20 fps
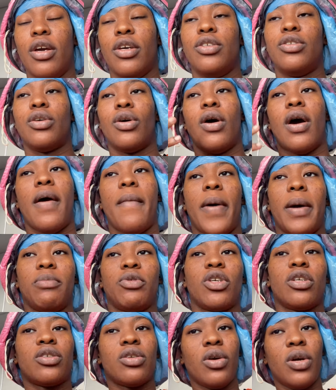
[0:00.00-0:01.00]
So I'm
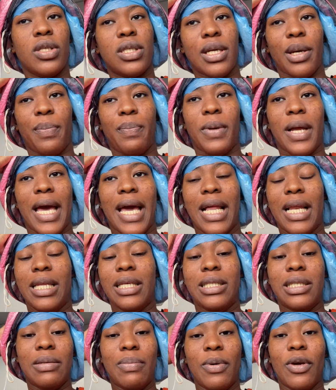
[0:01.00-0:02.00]
just going to apply a
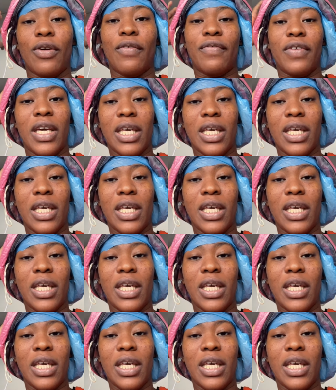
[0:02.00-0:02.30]
little bit of